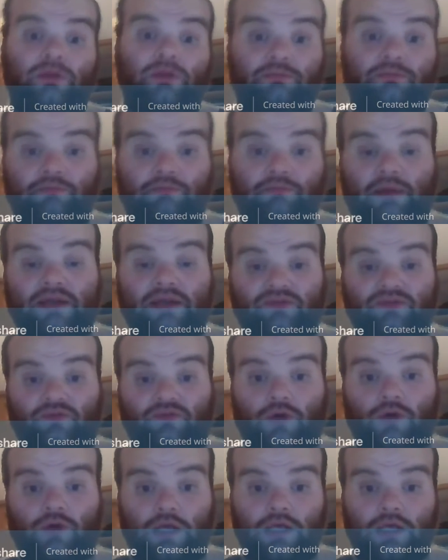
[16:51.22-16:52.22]
only best
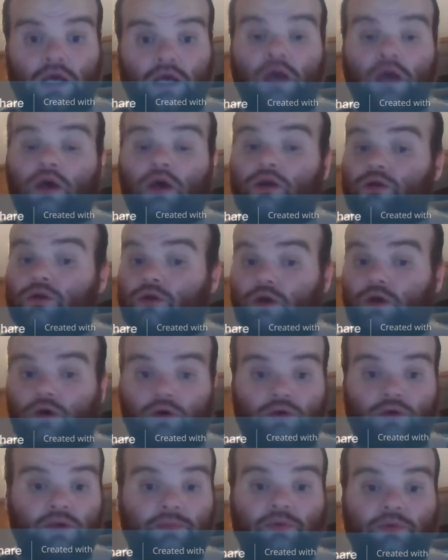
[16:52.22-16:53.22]
three,
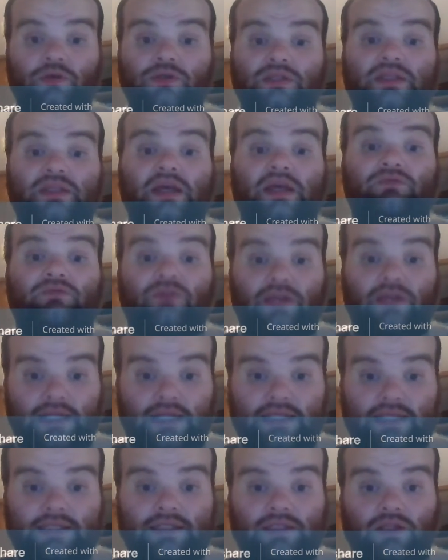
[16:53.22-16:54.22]
not only because they
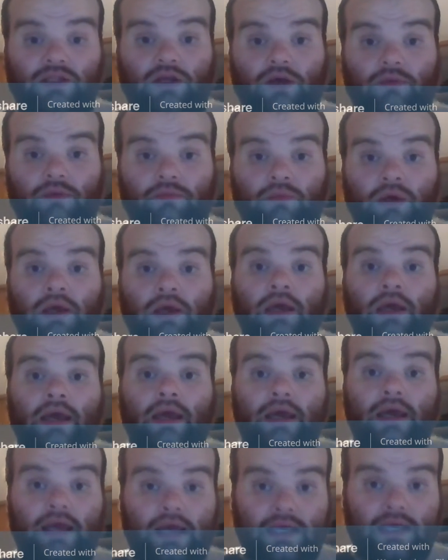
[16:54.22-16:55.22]
released them,
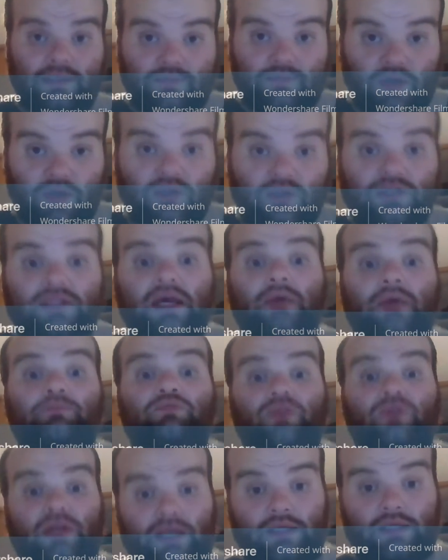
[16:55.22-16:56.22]
it's because they're
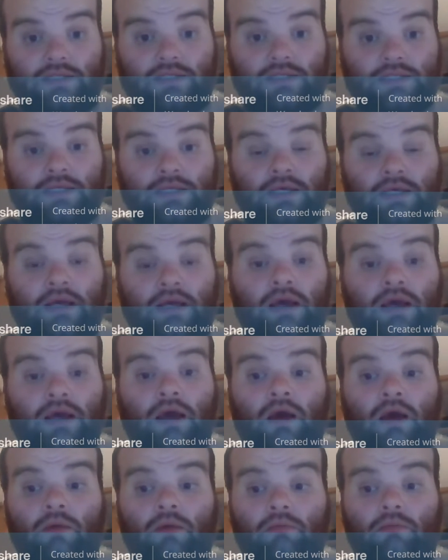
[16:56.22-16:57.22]
brilliant.
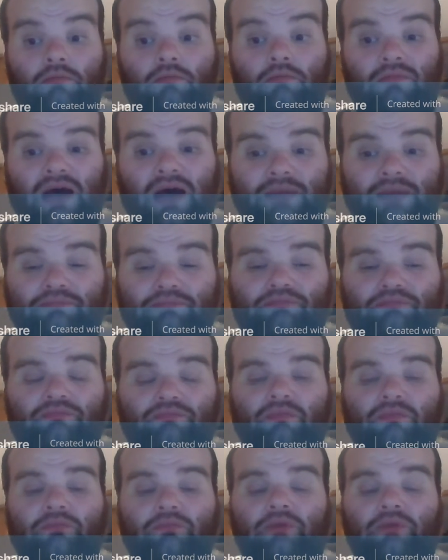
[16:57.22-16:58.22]
I
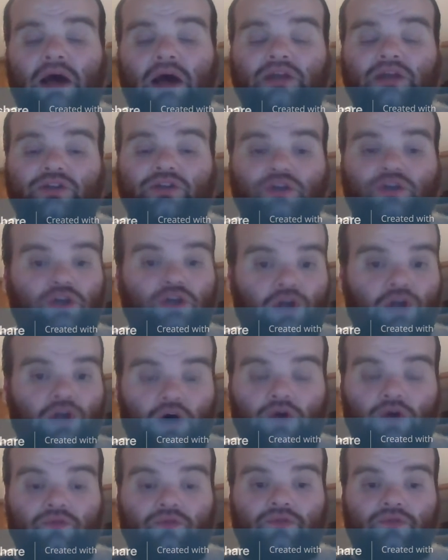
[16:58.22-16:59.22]

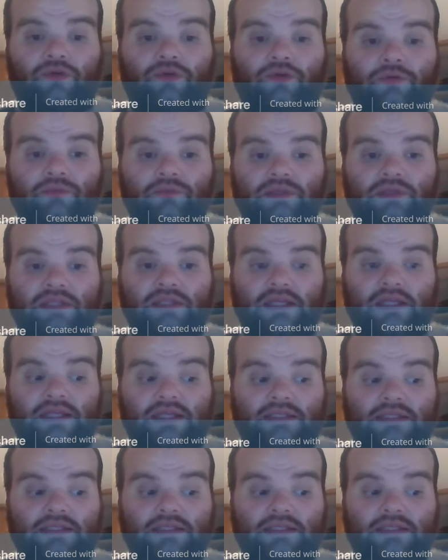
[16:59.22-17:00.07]
love to